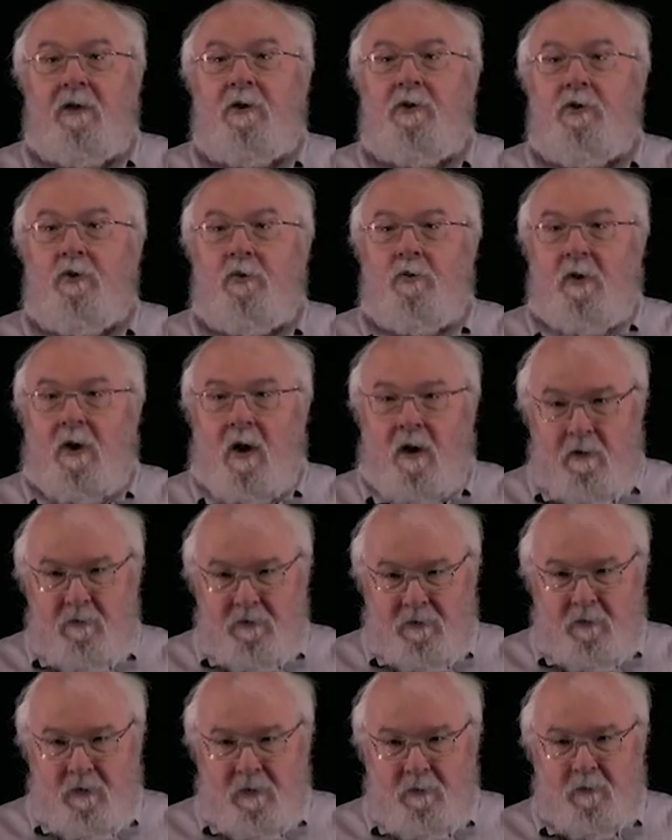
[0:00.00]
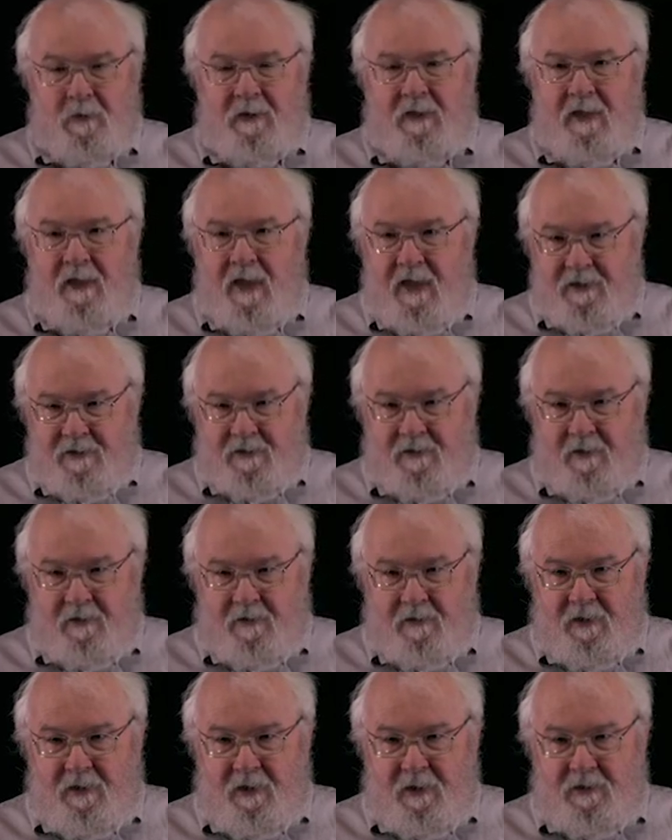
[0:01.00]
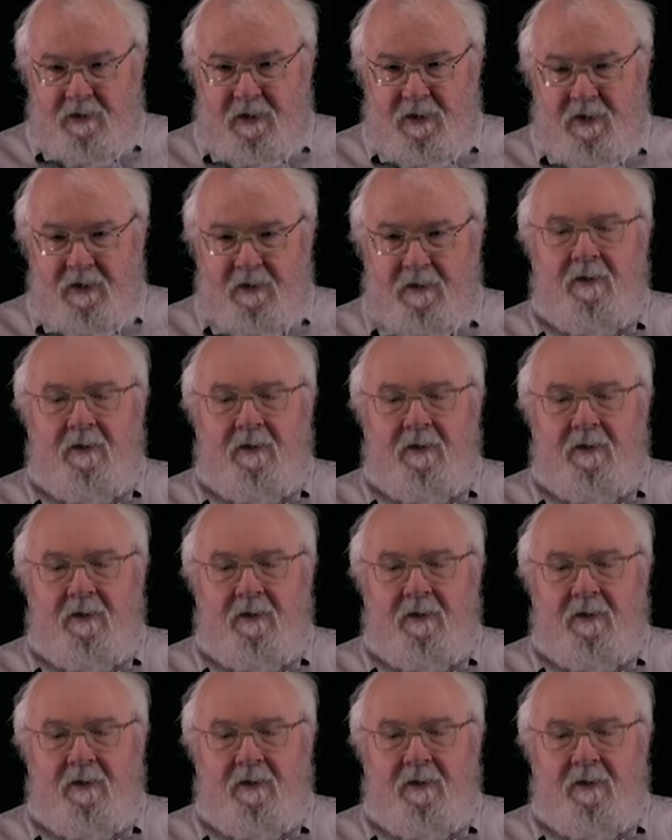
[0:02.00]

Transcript: you can't do it with less than 30,